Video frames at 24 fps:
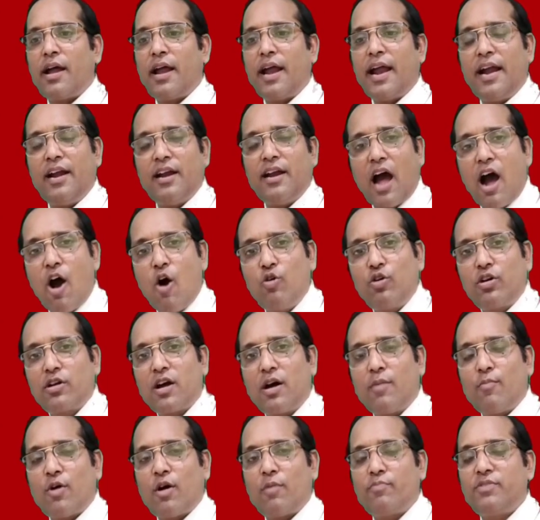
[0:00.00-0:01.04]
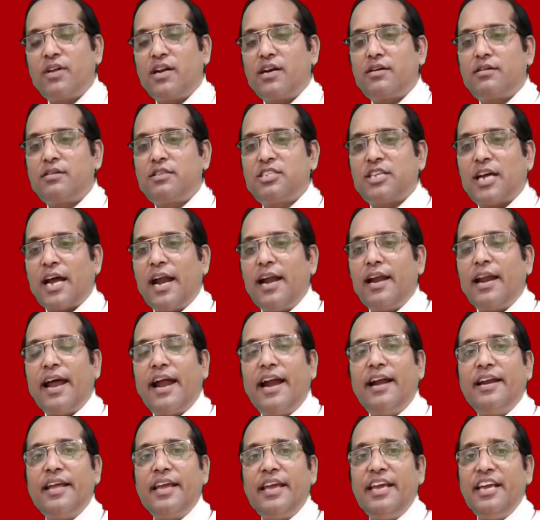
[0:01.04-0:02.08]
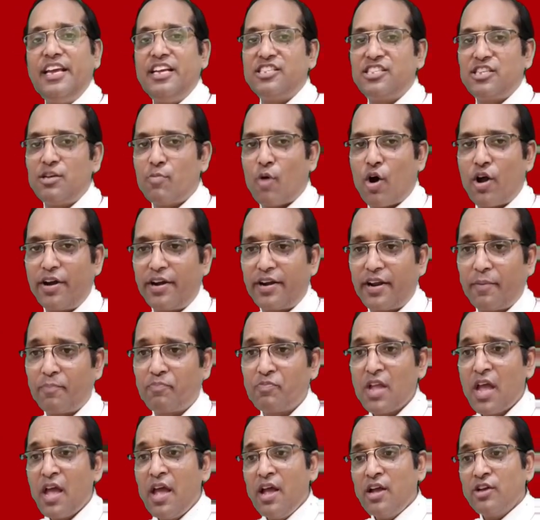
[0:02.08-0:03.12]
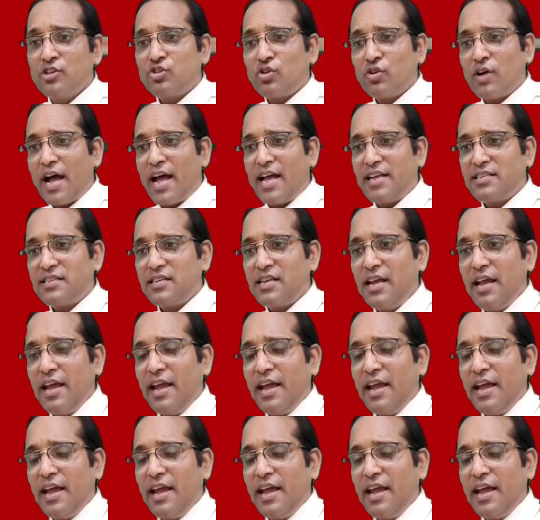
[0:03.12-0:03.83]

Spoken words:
and outcome of the child, and EEG monitoring. So guys,